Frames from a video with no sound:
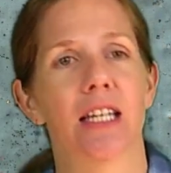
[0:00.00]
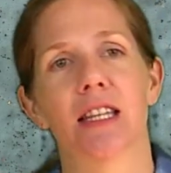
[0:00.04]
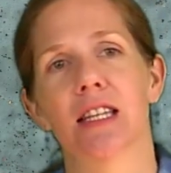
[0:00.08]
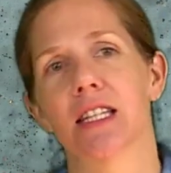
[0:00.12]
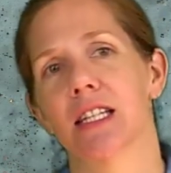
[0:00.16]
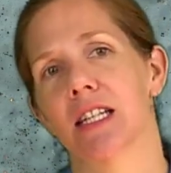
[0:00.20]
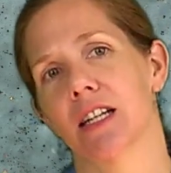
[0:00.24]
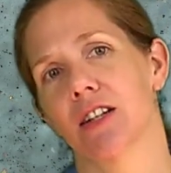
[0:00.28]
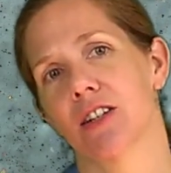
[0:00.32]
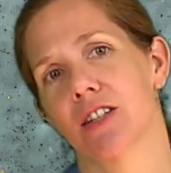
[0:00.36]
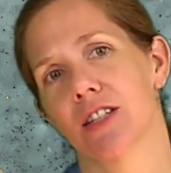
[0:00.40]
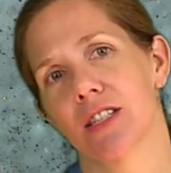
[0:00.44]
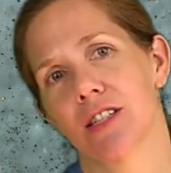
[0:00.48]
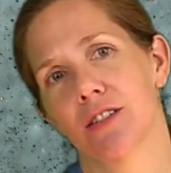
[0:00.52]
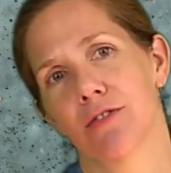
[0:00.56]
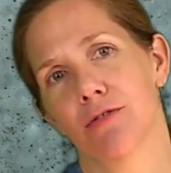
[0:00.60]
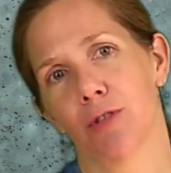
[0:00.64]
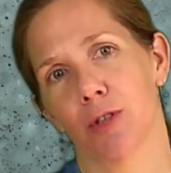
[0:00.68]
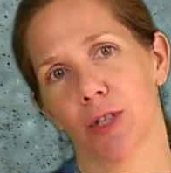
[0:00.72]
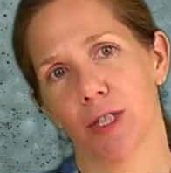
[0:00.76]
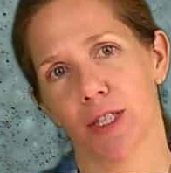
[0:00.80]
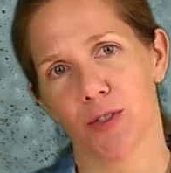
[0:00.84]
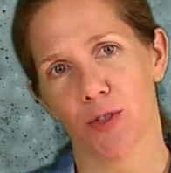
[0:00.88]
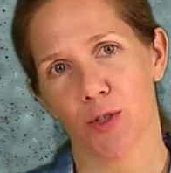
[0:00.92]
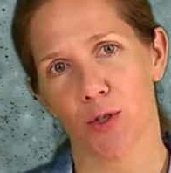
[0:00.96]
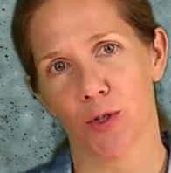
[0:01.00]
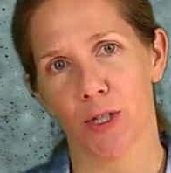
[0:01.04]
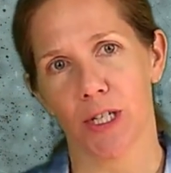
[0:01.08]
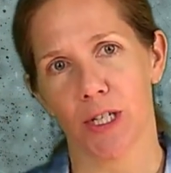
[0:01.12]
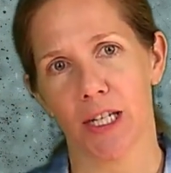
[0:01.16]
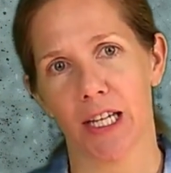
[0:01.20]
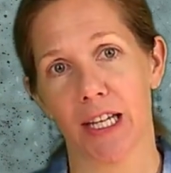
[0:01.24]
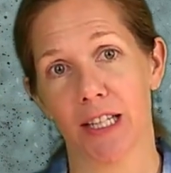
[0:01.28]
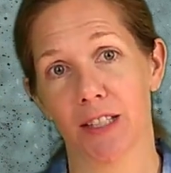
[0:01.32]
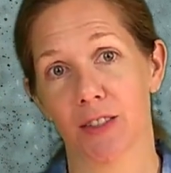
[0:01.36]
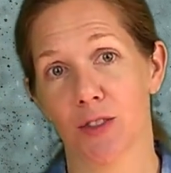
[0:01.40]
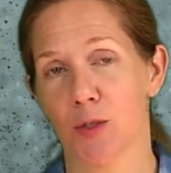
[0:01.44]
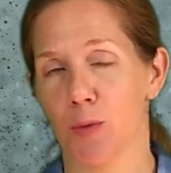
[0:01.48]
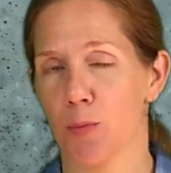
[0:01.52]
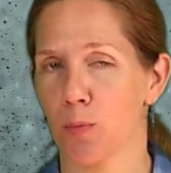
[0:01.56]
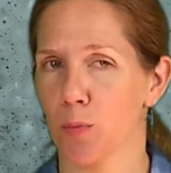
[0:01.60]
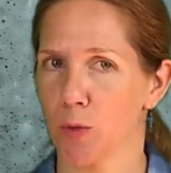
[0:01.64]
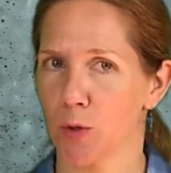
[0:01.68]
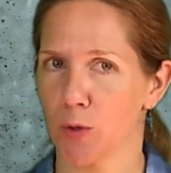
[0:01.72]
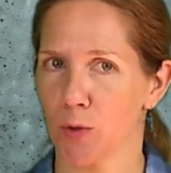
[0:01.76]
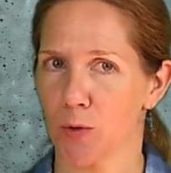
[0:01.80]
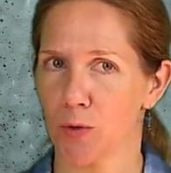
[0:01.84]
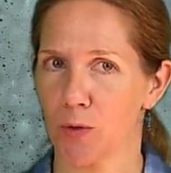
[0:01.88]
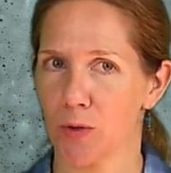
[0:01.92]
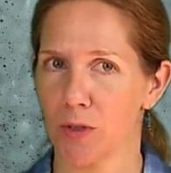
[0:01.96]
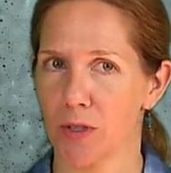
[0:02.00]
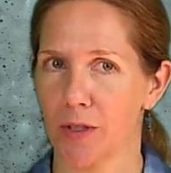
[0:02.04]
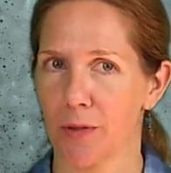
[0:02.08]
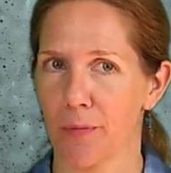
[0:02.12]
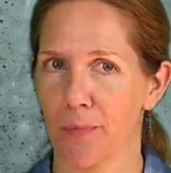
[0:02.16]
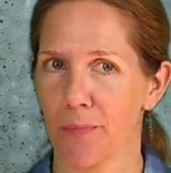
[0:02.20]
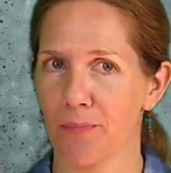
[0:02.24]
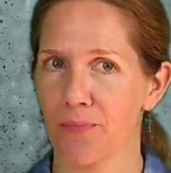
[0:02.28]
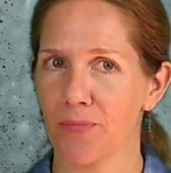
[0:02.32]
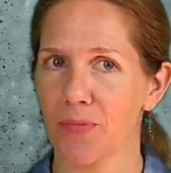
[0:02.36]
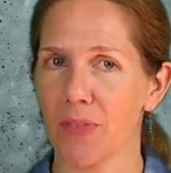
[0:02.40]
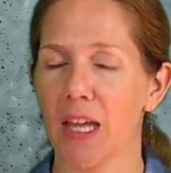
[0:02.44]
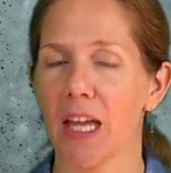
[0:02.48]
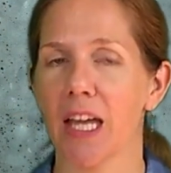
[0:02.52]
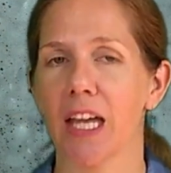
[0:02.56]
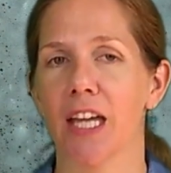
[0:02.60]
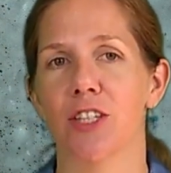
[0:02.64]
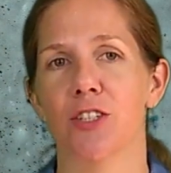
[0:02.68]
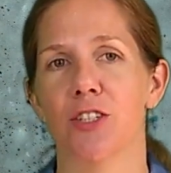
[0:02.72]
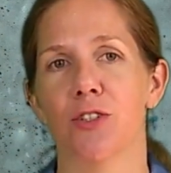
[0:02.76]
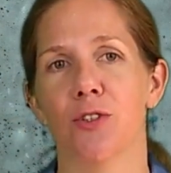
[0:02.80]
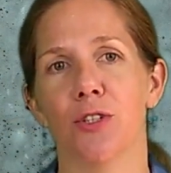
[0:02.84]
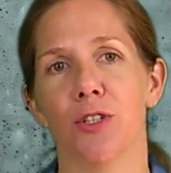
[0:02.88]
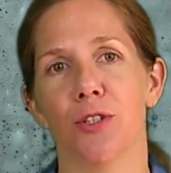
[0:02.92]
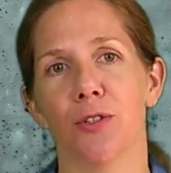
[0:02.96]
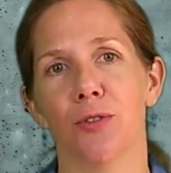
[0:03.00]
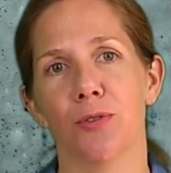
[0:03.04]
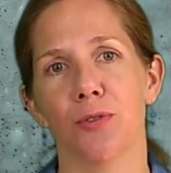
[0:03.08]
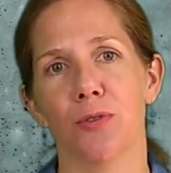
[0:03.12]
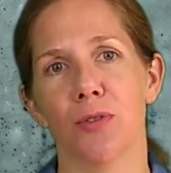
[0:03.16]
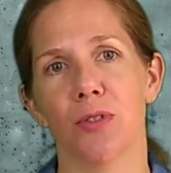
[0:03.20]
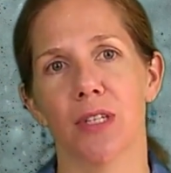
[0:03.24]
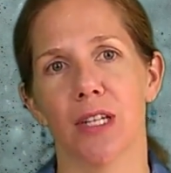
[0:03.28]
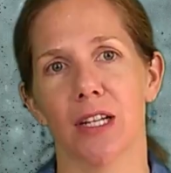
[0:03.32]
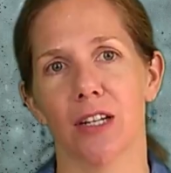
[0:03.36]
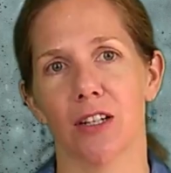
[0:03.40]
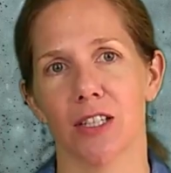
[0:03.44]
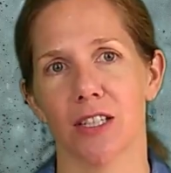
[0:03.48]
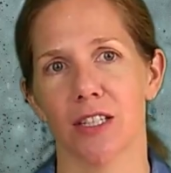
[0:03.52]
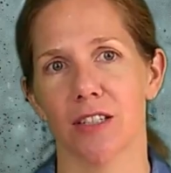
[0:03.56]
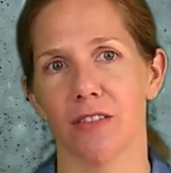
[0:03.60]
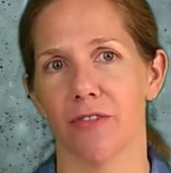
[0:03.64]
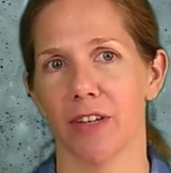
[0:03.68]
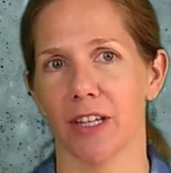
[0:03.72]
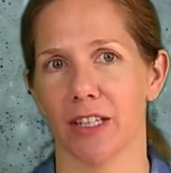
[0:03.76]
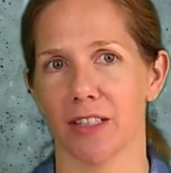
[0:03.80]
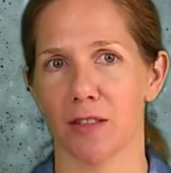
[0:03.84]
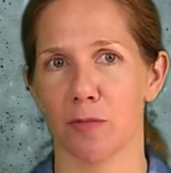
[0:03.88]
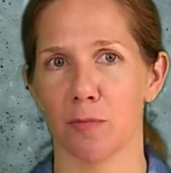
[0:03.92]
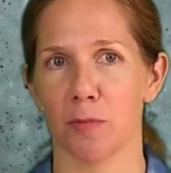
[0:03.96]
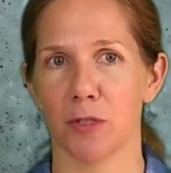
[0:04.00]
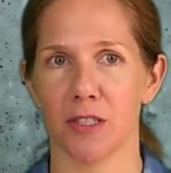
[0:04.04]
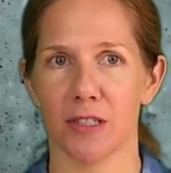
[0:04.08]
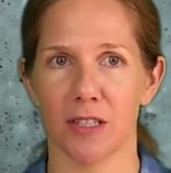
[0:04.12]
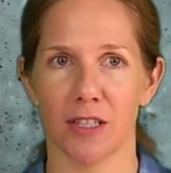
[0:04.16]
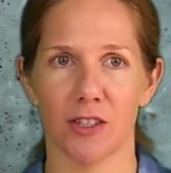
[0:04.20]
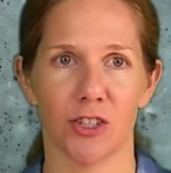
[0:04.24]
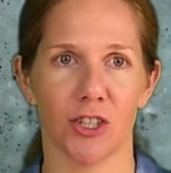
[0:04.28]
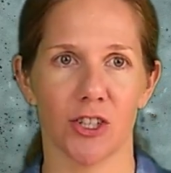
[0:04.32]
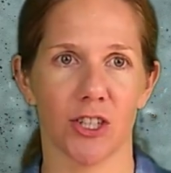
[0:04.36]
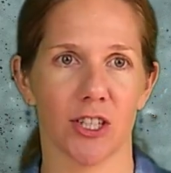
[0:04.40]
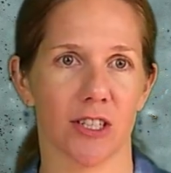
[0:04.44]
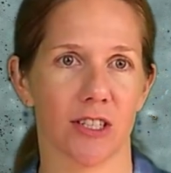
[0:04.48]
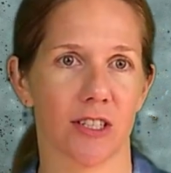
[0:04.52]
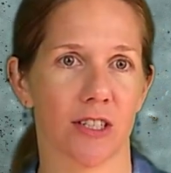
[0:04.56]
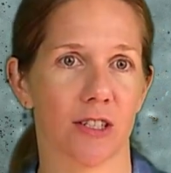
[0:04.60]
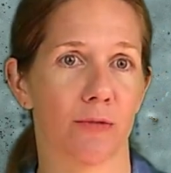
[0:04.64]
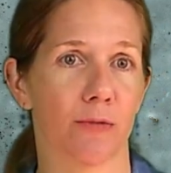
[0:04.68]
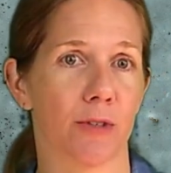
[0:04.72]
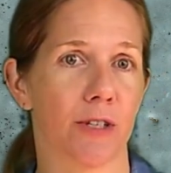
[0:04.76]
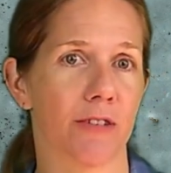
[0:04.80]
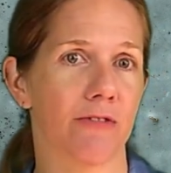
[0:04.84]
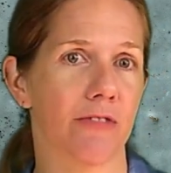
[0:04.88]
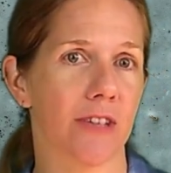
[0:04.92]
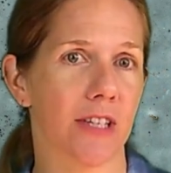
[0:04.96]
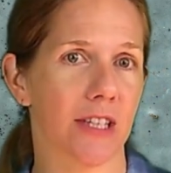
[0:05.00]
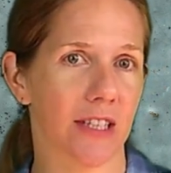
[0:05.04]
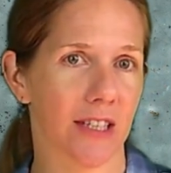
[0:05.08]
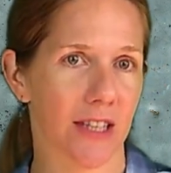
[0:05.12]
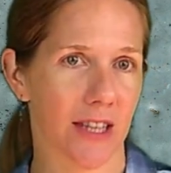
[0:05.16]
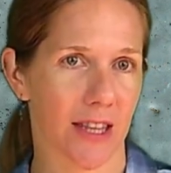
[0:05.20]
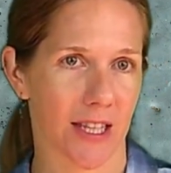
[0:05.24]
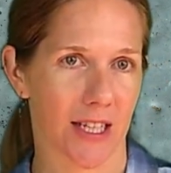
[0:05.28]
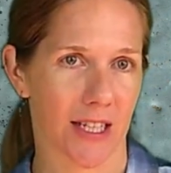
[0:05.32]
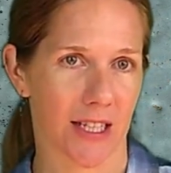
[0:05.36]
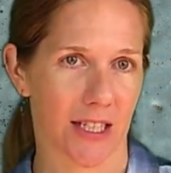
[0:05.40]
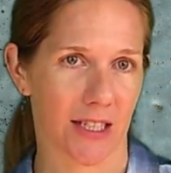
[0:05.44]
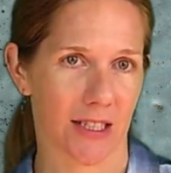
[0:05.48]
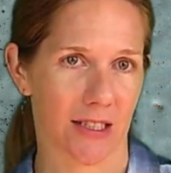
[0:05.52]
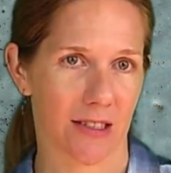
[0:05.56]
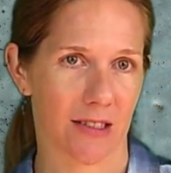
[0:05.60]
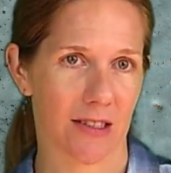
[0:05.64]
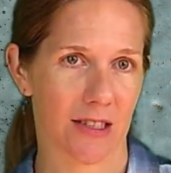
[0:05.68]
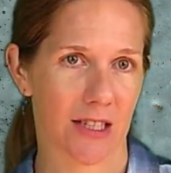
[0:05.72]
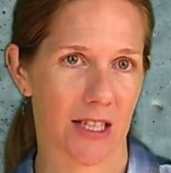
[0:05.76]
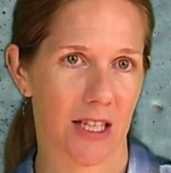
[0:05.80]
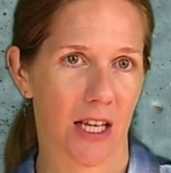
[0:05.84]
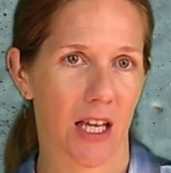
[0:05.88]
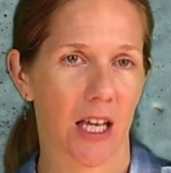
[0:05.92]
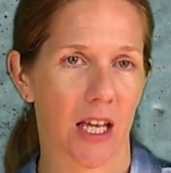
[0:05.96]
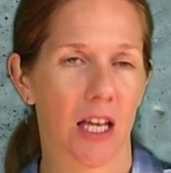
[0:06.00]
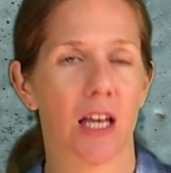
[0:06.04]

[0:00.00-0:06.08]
The narrative voice creates mood, and you use narrative exposition to reveal things,